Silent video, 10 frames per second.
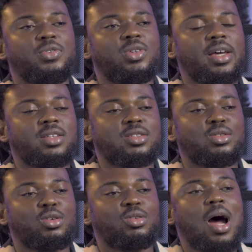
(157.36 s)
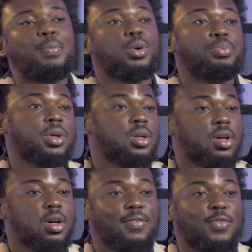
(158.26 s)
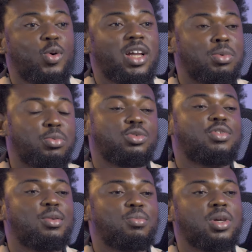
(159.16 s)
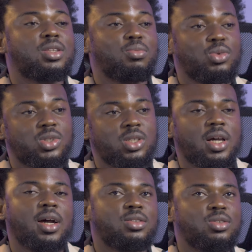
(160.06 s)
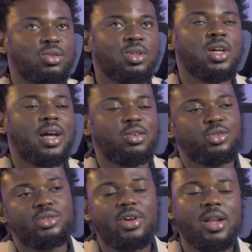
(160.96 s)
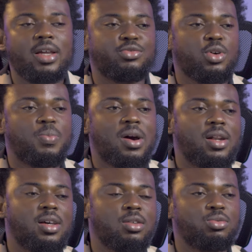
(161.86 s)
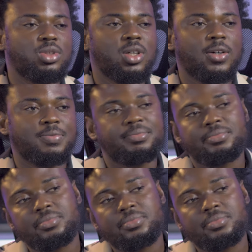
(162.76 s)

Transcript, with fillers: they feel like it's not appropriate for white people to try to make the music, and you know, they mm. also try to like draw a parallel with uh,